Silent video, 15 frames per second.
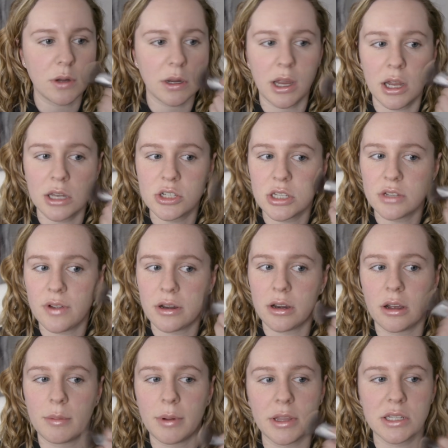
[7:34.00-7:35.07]
I actually found
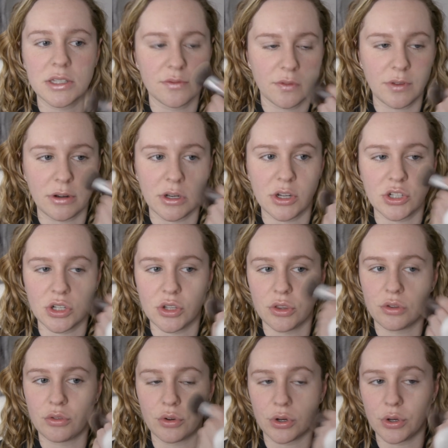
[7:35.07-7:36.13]
out about this foundation
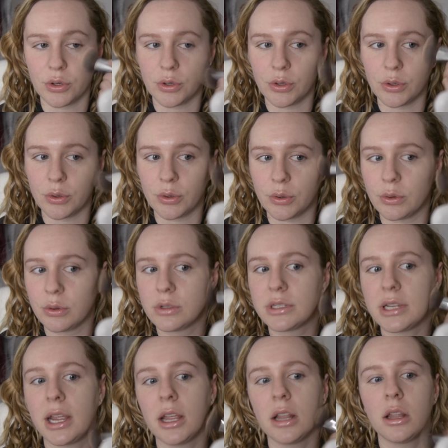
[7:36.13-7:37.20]
through
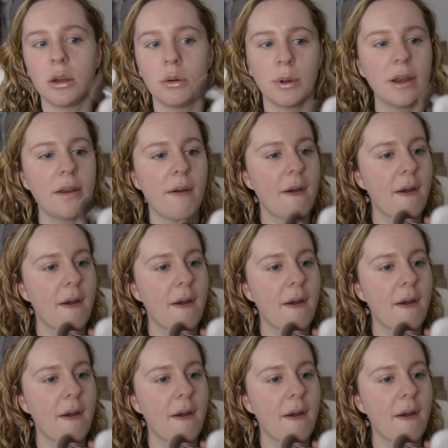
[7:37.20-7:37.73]
Taylor Wynn